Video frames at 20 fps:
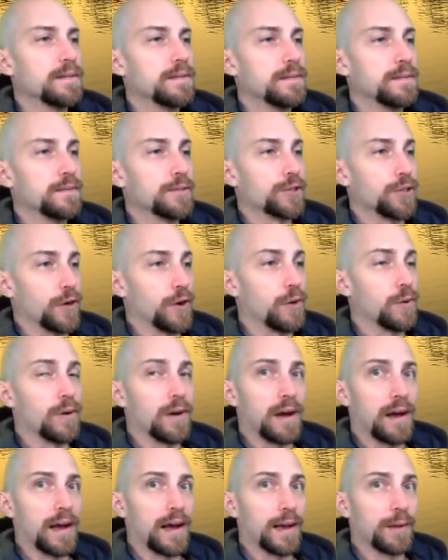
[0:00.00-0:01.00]
So
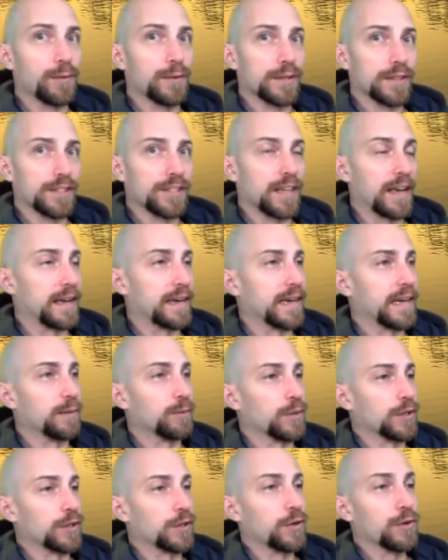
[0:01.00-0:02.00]
I will sign in
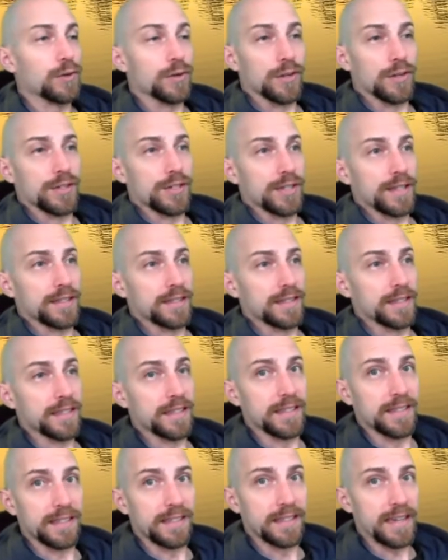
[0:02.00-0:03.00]
with Google since
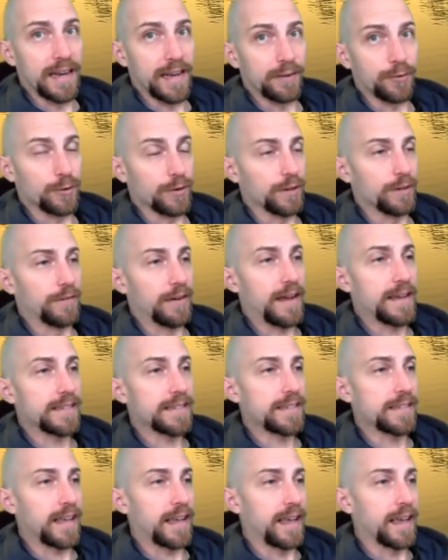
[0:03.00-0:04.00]
this is an Android
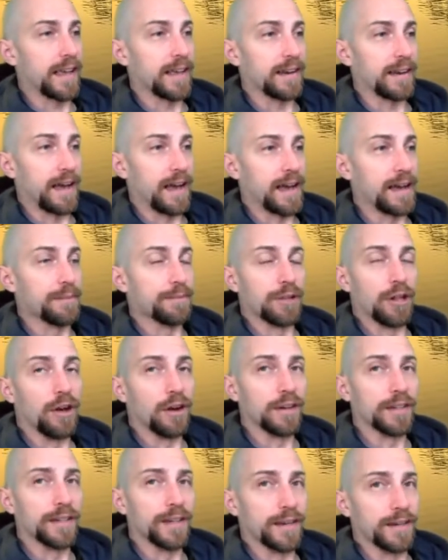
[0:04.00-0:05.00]
device and I am
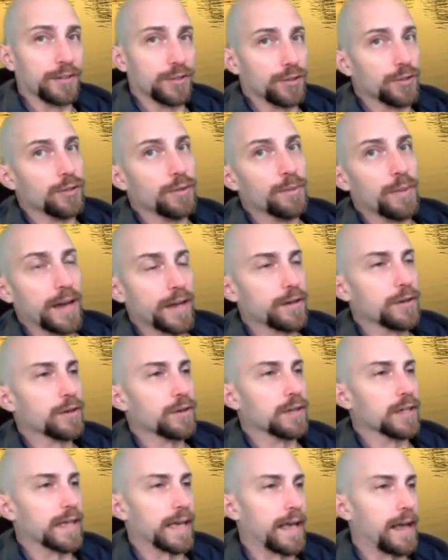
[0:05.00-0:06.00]
logged into my
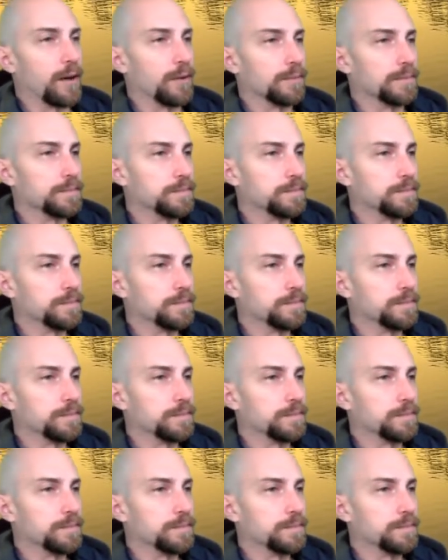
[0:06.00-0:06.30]
Google account.